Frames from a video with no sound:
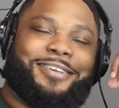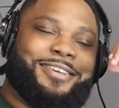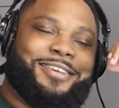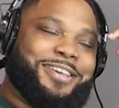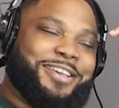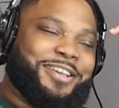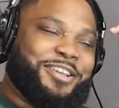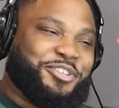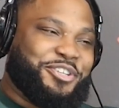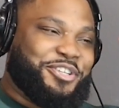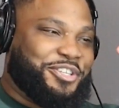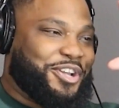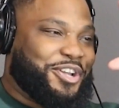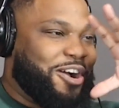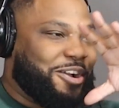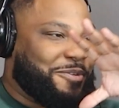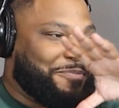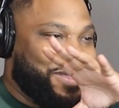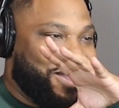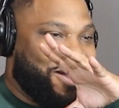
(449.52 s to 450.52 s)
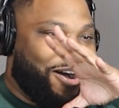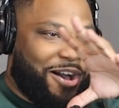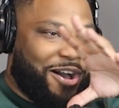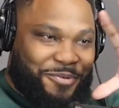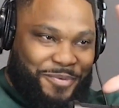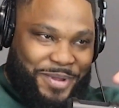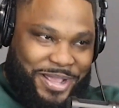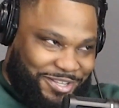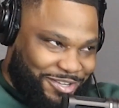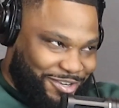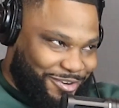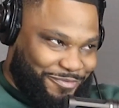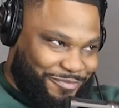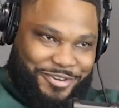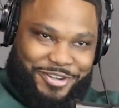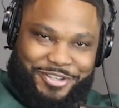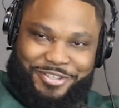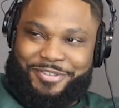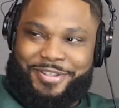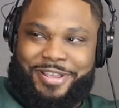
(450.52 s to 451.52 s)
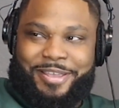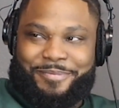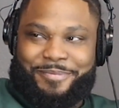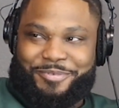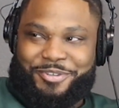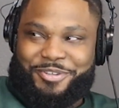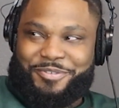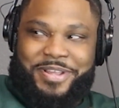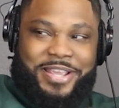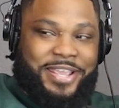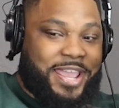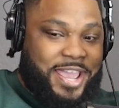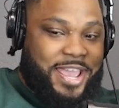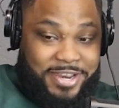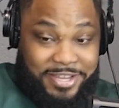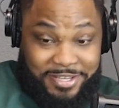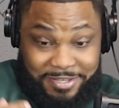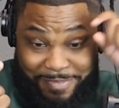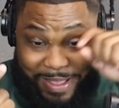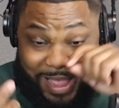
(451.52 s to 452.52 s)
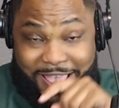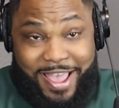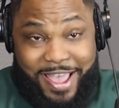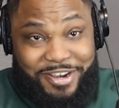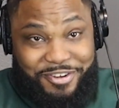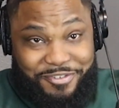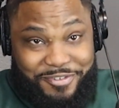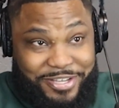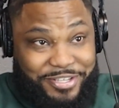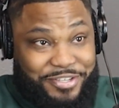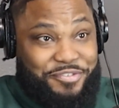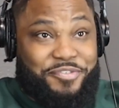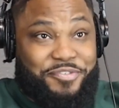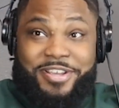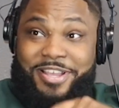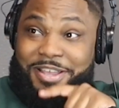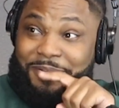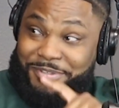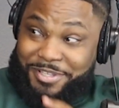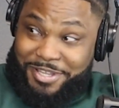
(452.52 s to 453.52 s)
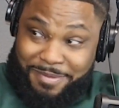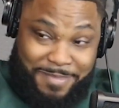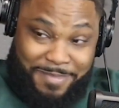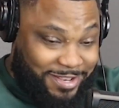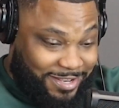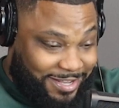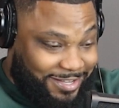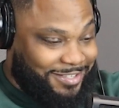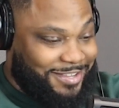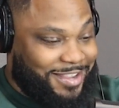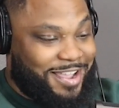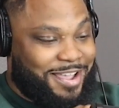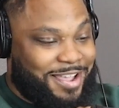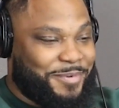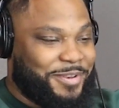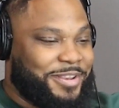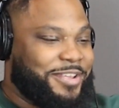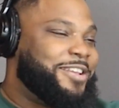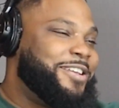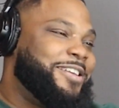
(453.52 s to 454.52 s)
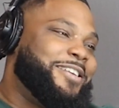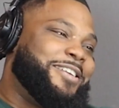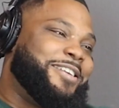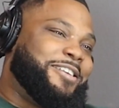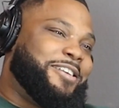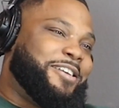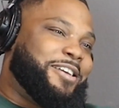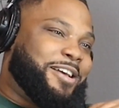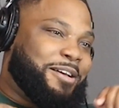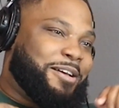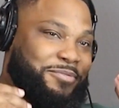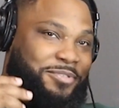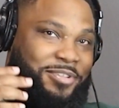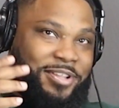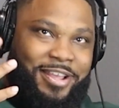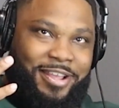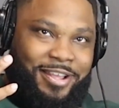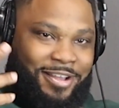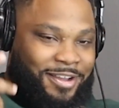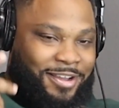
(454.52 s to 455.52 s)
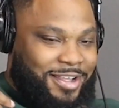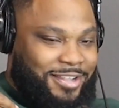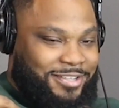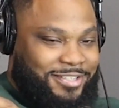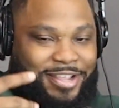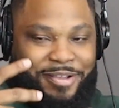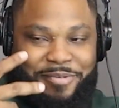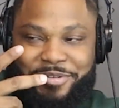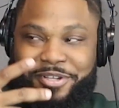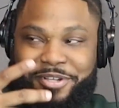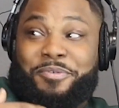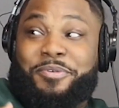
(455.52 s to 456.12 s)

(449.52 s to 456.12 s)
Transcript: Yeah. She talked me all the way to her front step. She was like, "Yeah, and this is my address, and you can come see me at this yeah. time." And I was like, all I said was